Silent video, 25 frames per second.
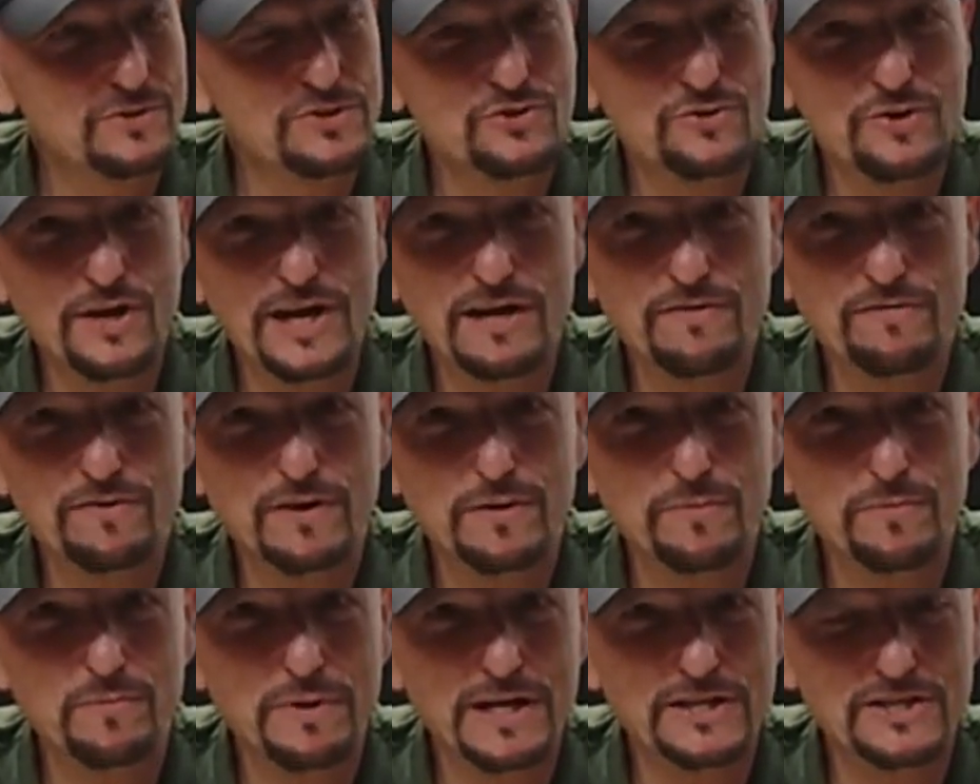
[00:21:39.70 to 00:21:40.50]
when you have
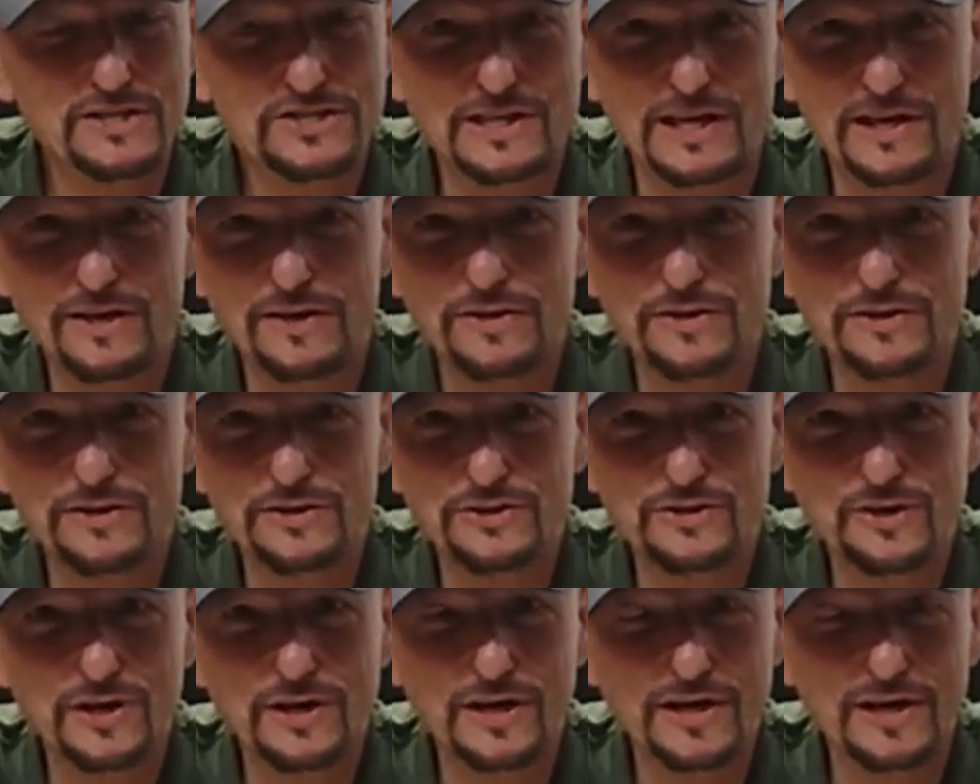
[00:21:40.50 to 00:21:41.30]
a mite cycle in
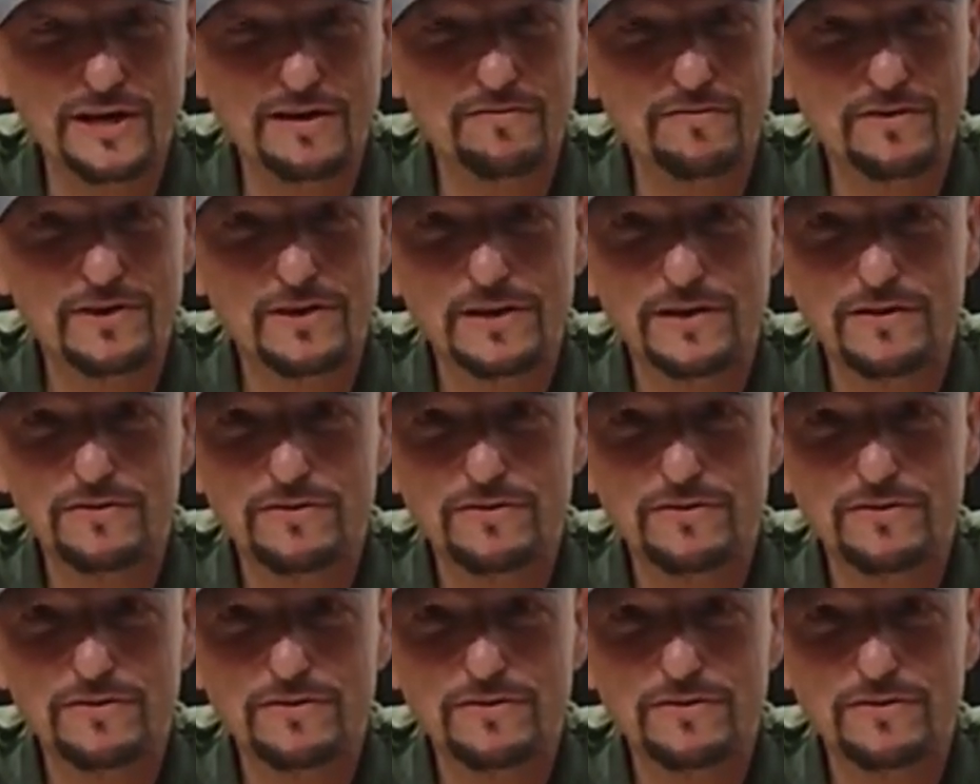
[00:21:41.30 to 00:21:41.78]
your hive,